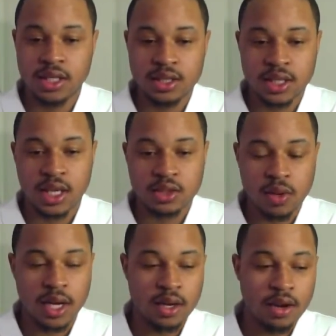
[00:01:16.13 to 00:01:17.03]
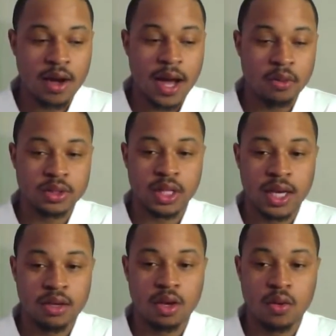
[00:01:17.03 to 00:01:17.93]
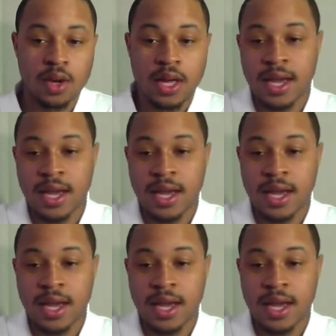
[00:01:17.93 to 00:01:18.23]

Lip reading: kicks right here, I was like, you know what?